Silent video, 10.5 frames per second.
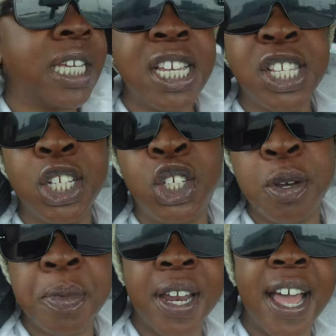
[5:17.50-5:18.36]
He's a
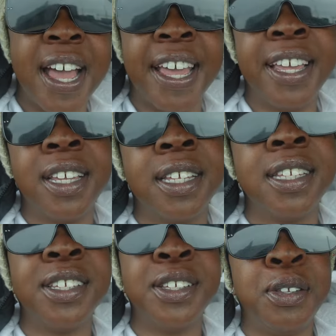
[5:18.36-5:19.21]
Gemini.
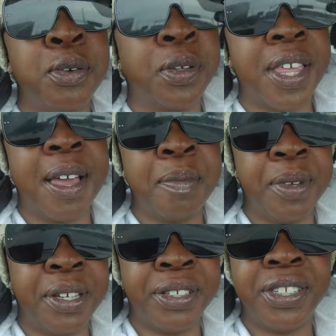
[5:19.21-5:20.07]
You know what that
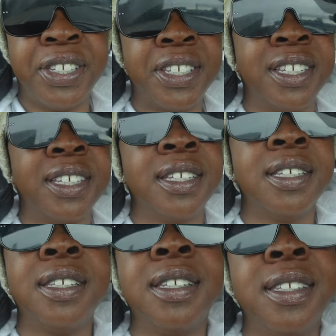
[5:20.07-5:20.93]
means?
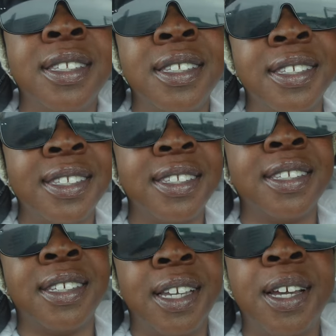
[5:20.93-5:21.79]

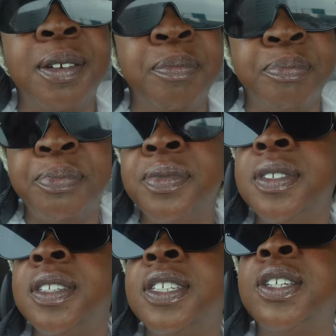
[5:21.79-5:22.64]

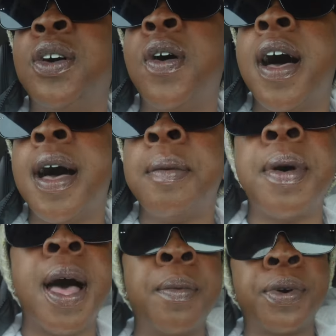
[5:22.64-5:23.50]
Yep. So um, I'm